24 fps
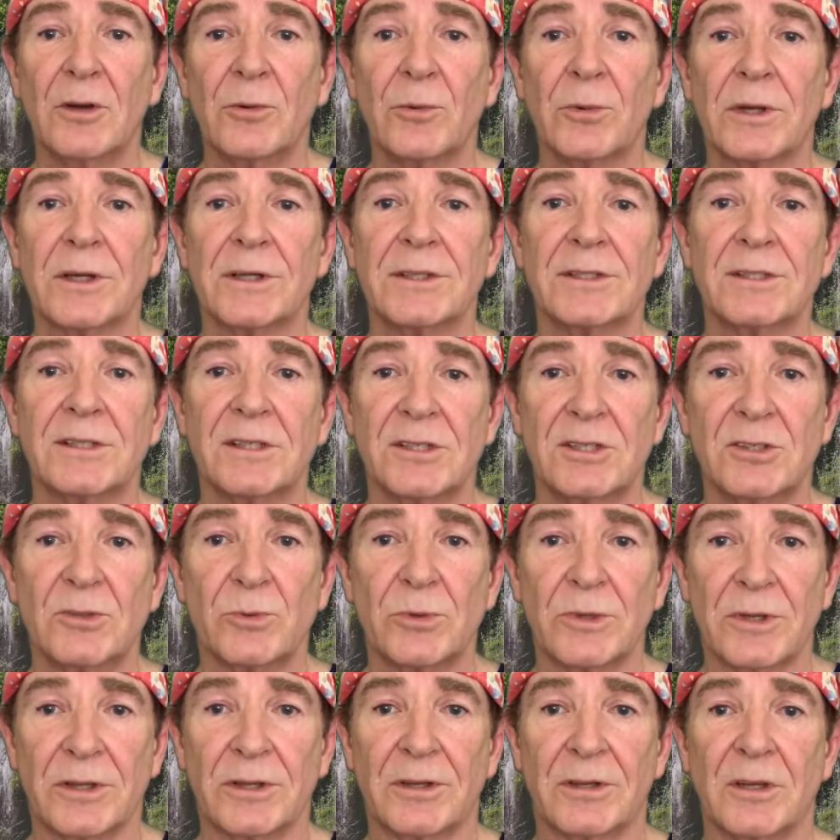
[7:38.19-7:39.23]
will assist
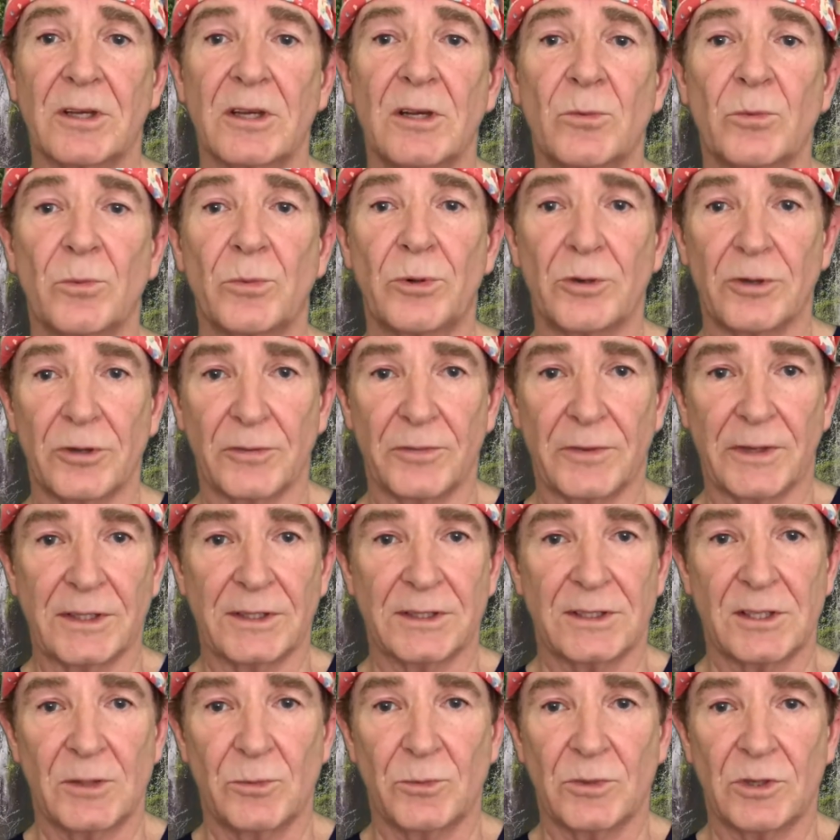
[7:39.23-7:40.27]
with improving
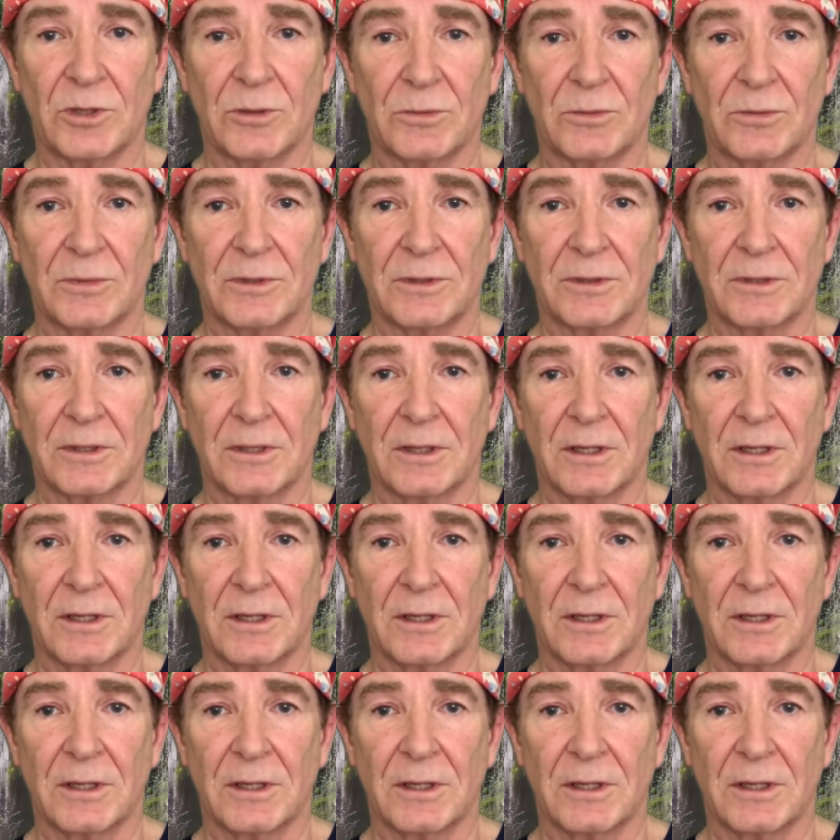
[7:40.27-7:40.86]
symptoms.